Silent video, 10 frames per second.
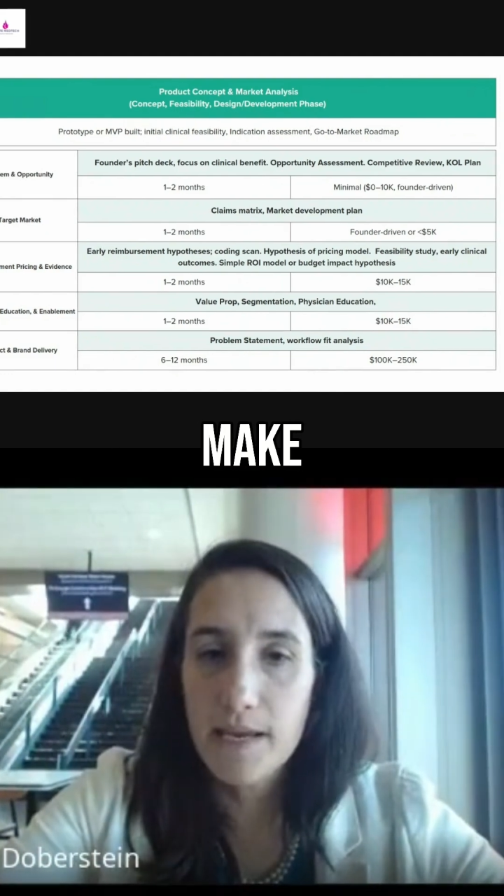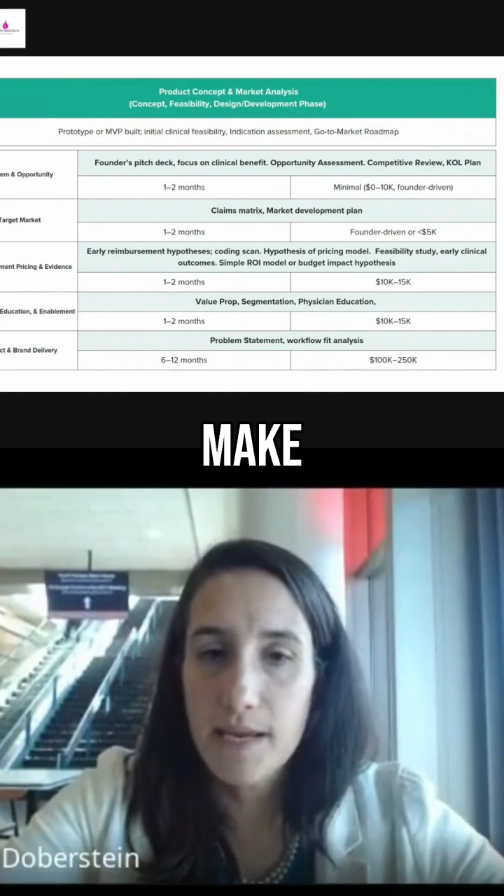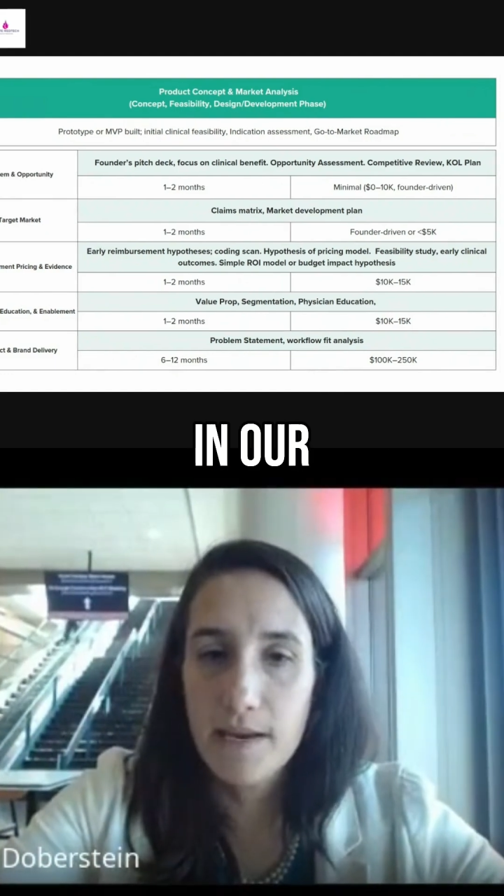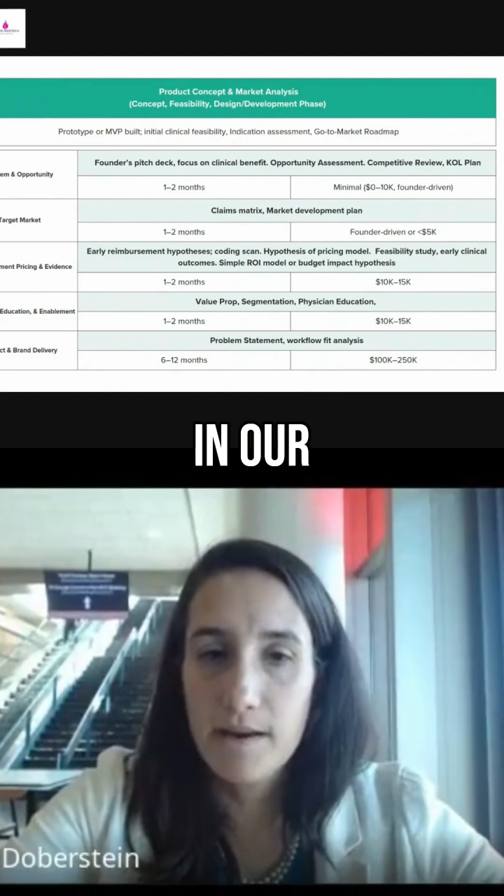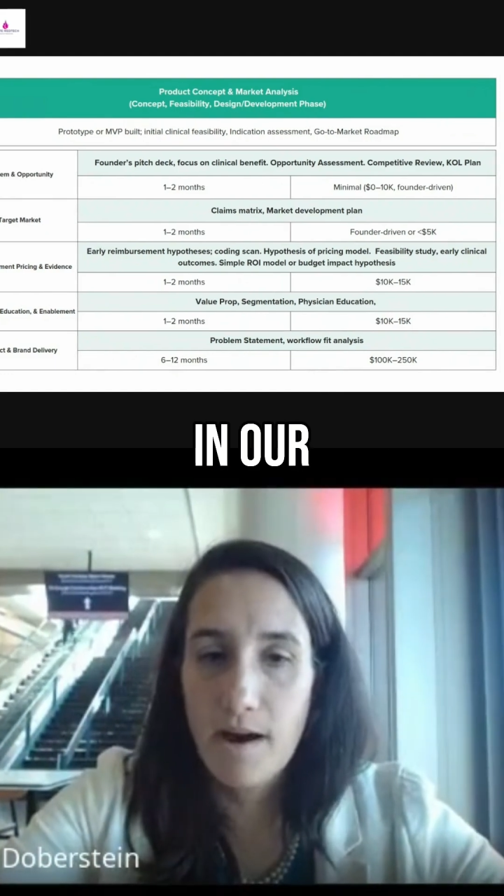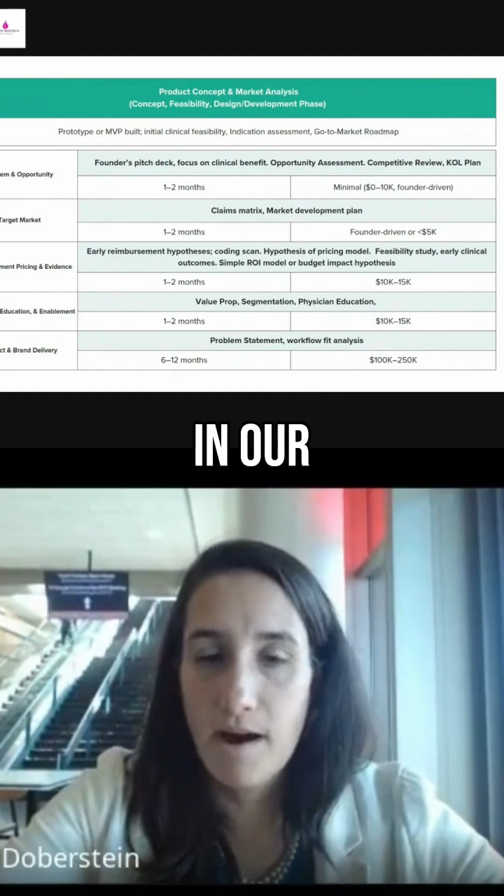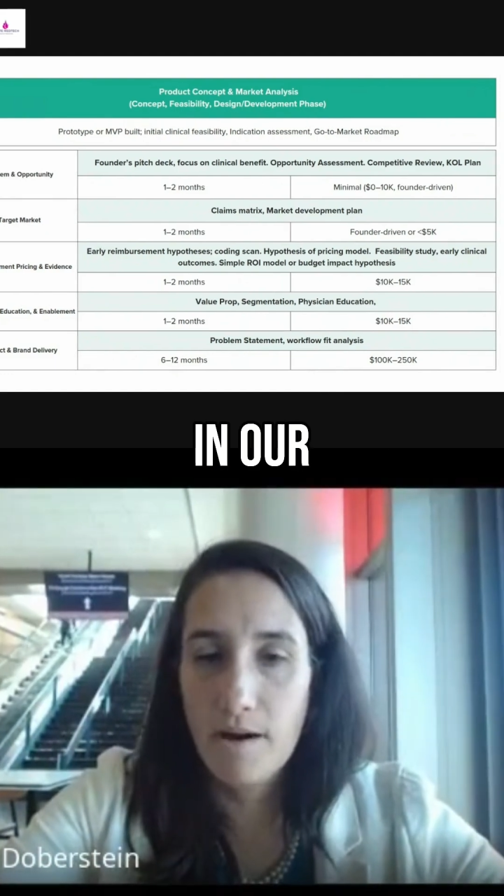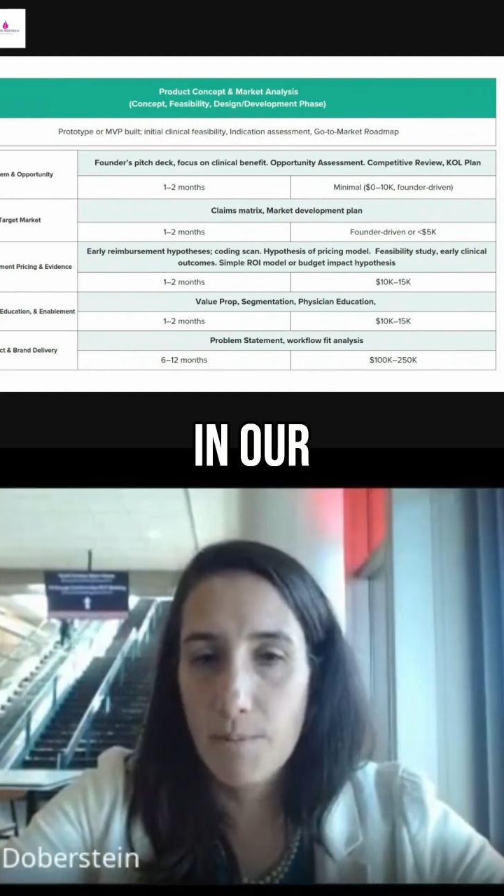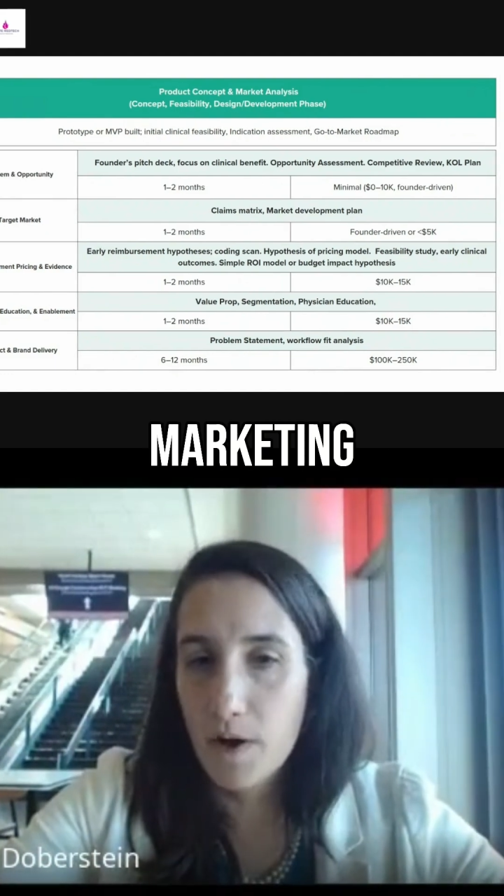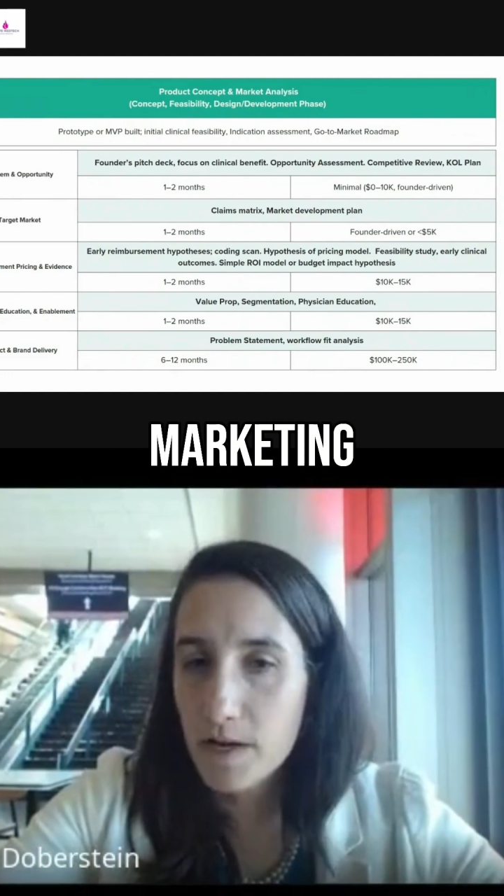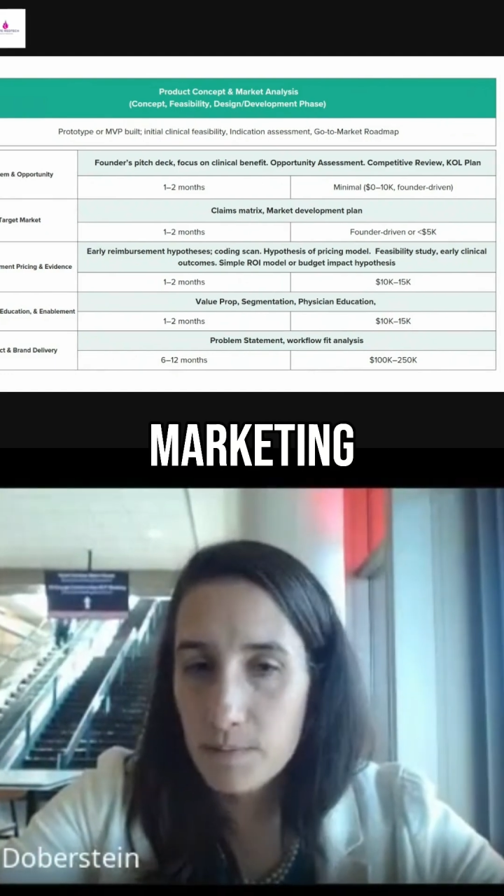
in our marketing